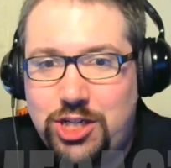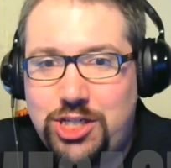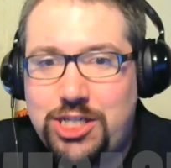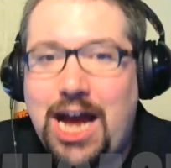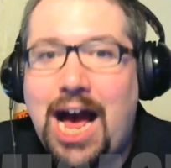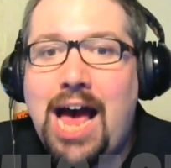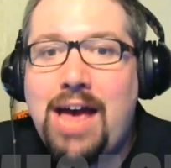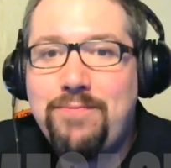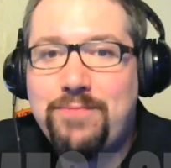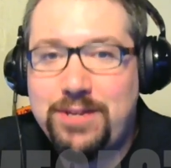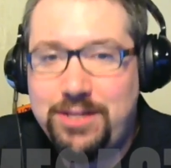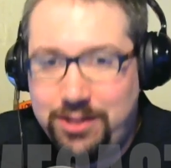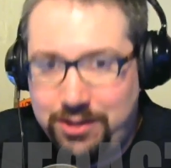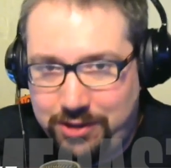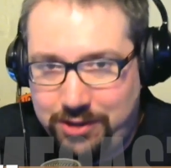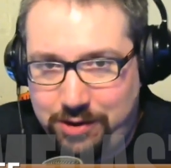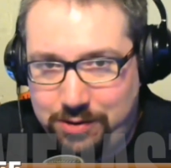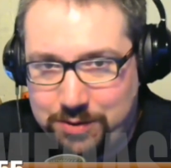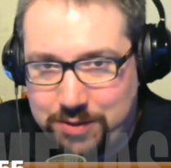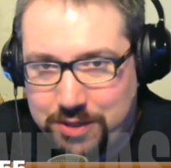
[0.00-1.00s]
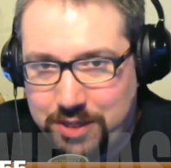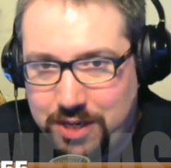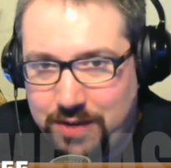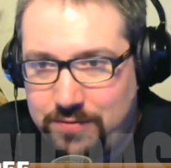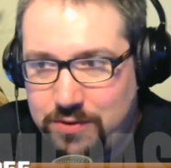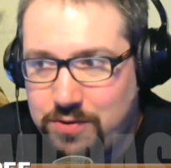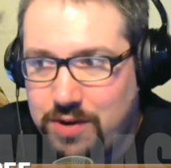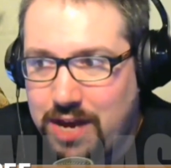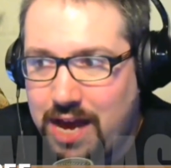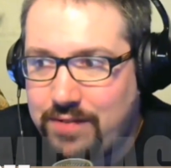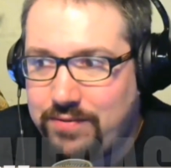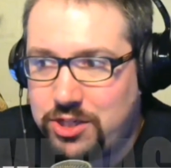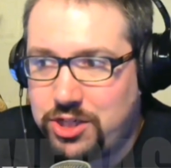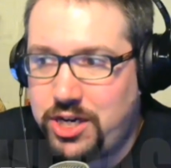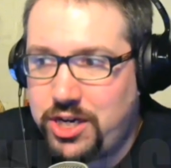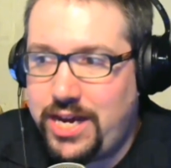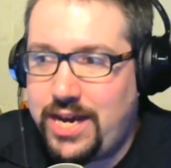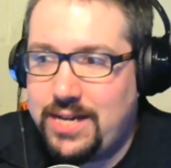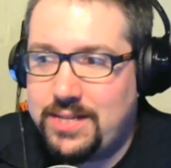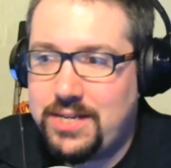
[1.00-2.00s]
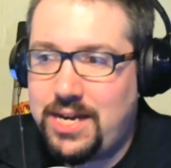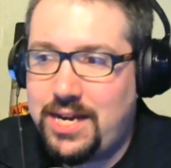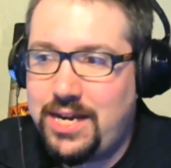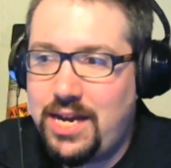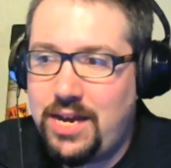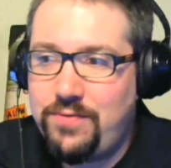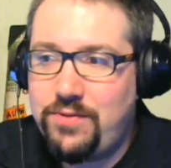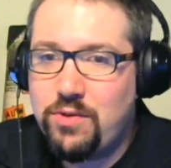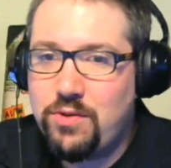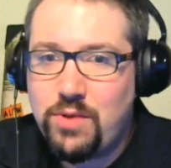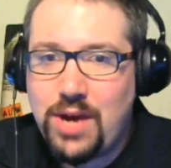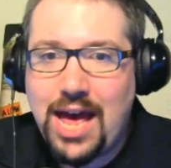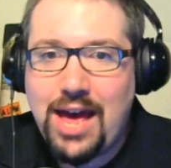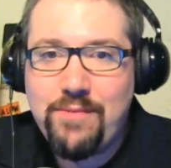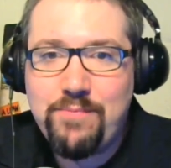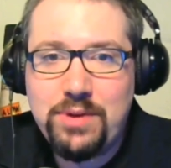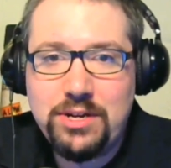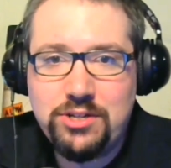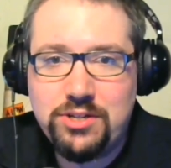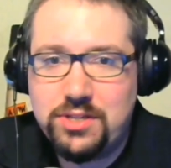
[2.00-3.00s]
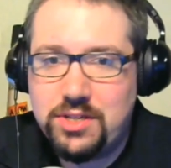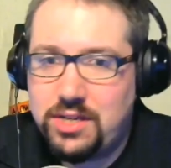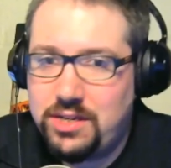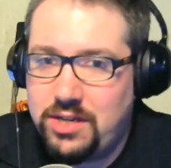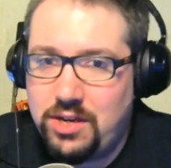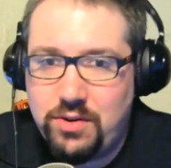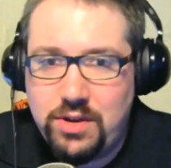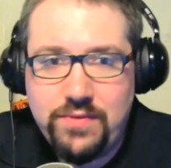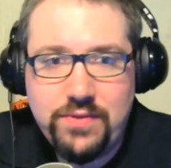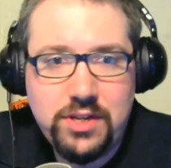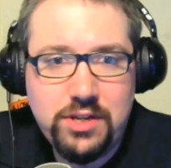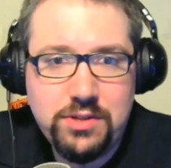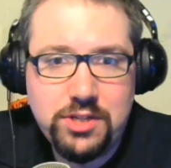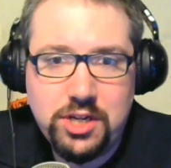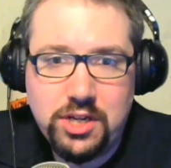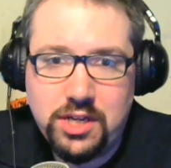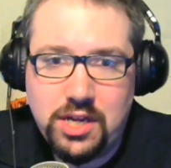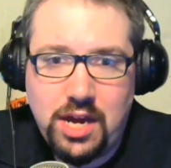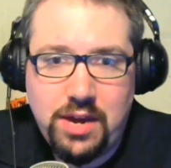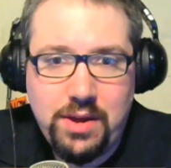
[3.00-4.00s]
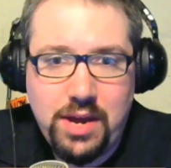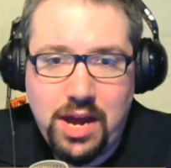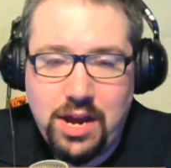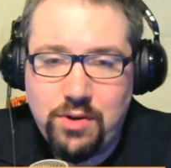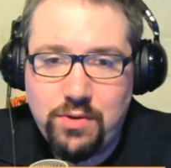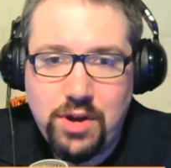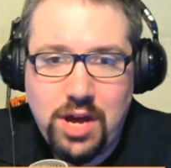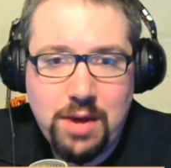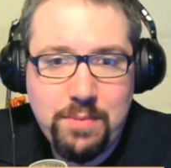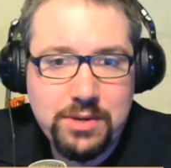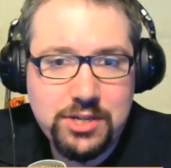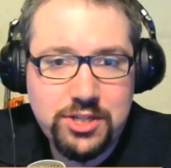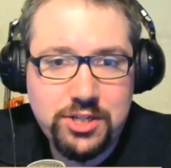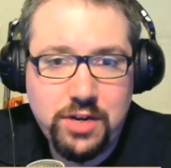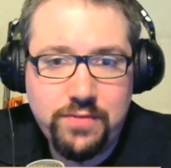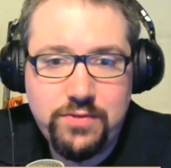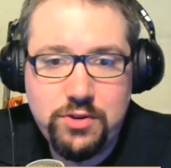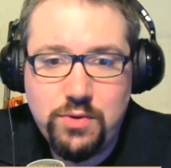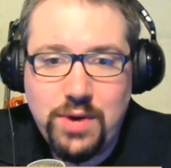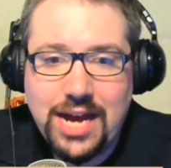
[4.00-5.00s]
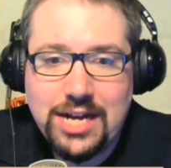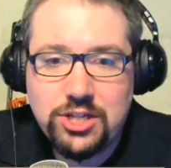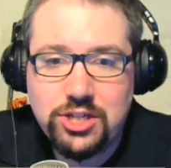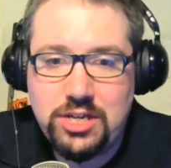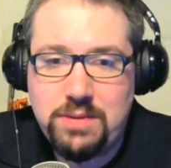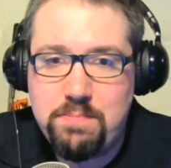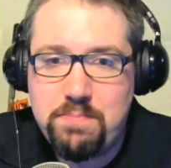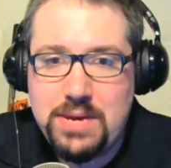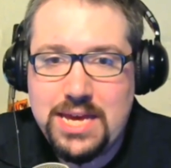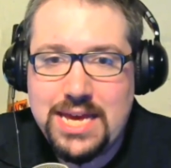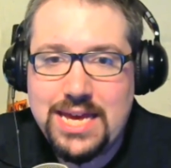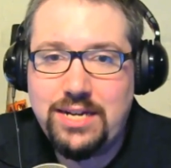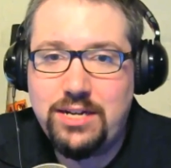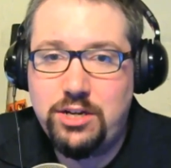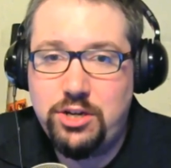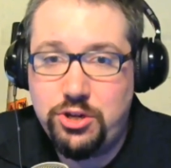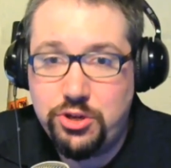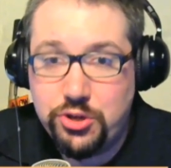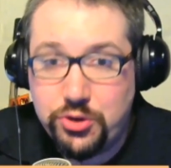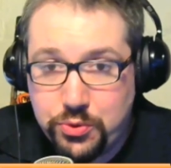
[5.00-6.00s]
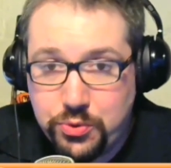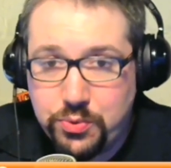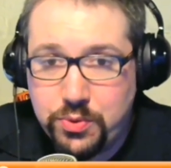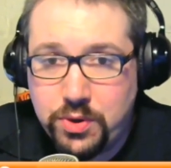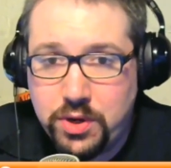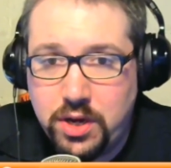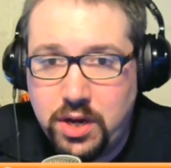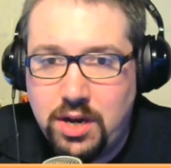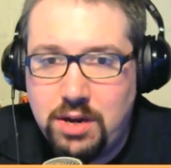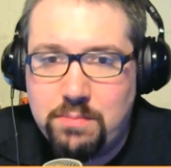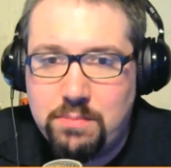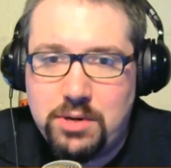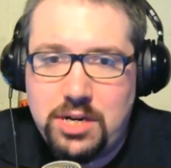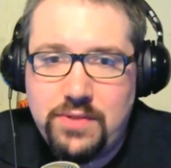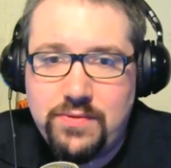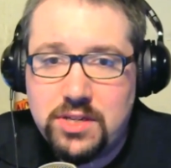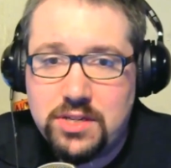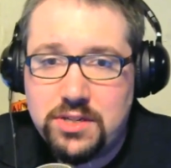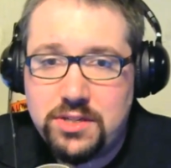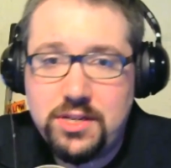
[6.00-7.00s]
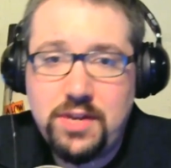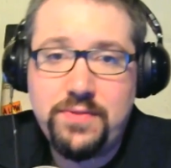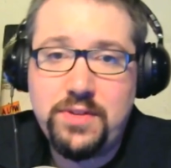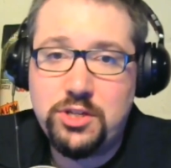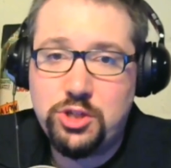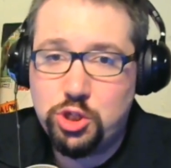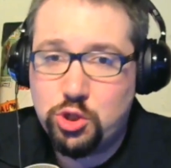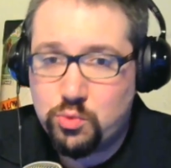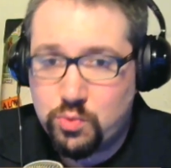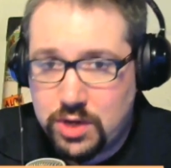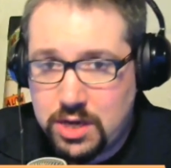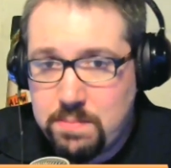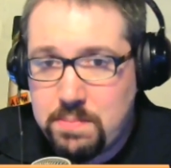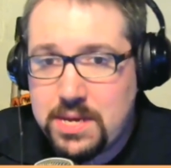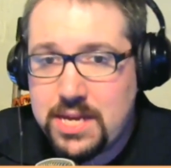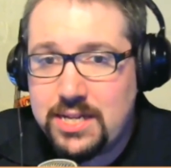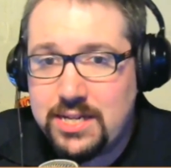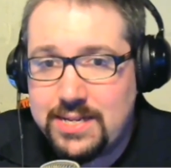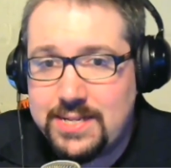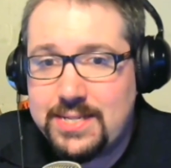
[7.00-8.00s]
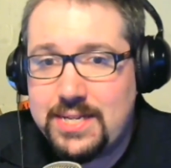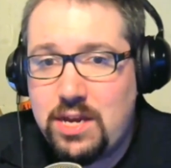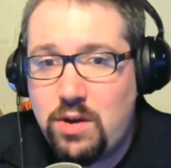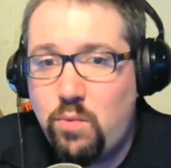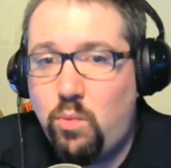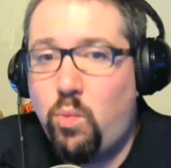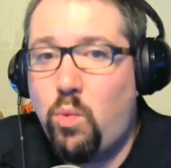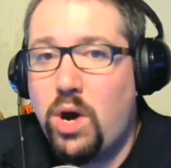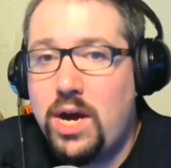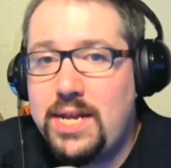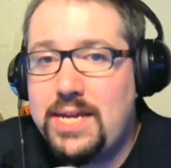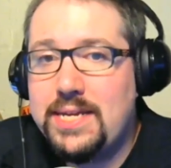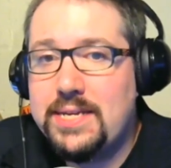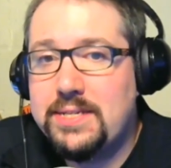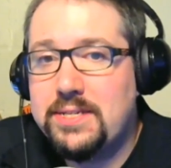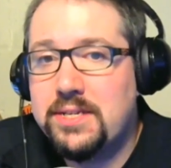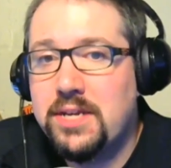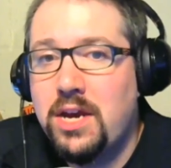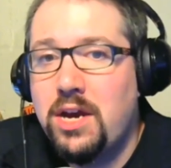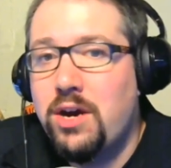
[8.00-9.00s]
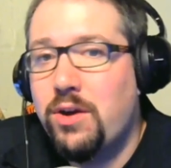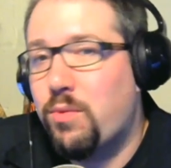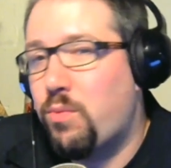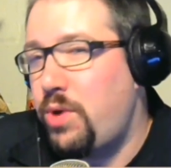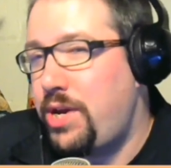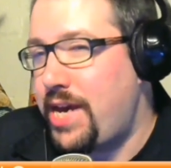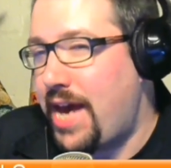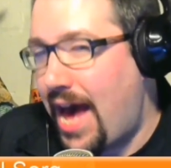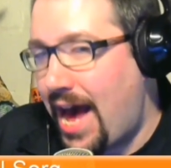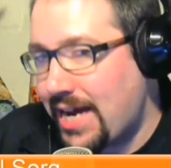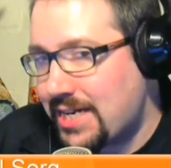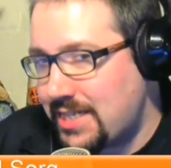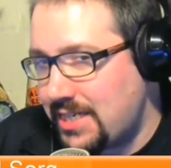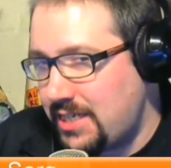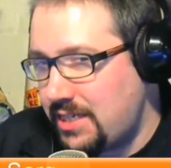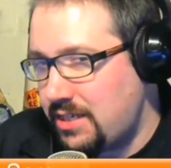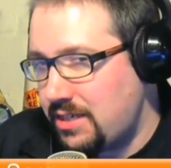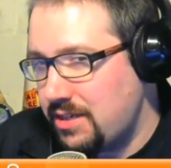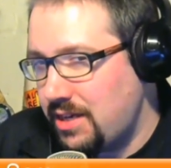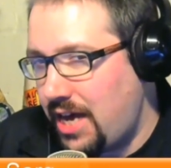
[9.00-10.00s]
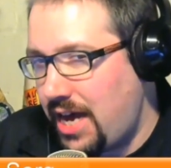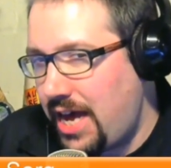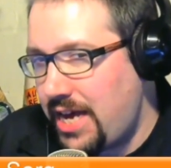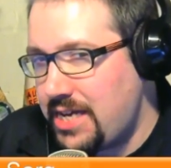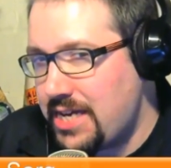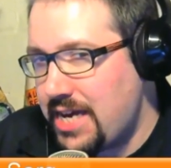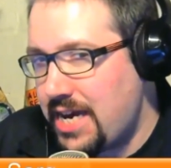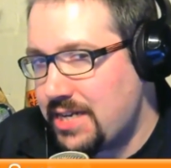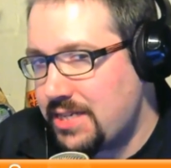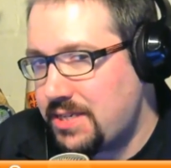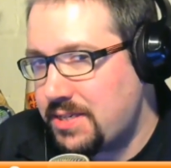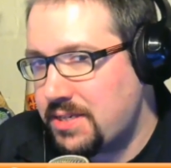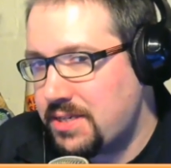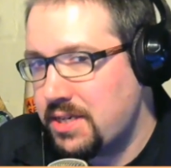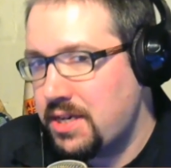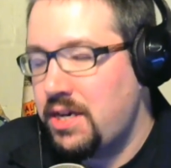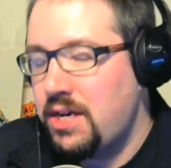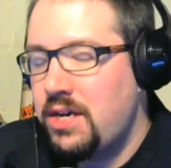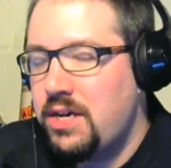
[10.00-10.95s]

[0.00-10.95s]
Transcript: Dive into those if you have a chance. I, if you have Pinterest, you know even you, Chilla. I, I don't know how much stuff you actually pin new, but even the stuff that you repin to see what is reacting, I guess.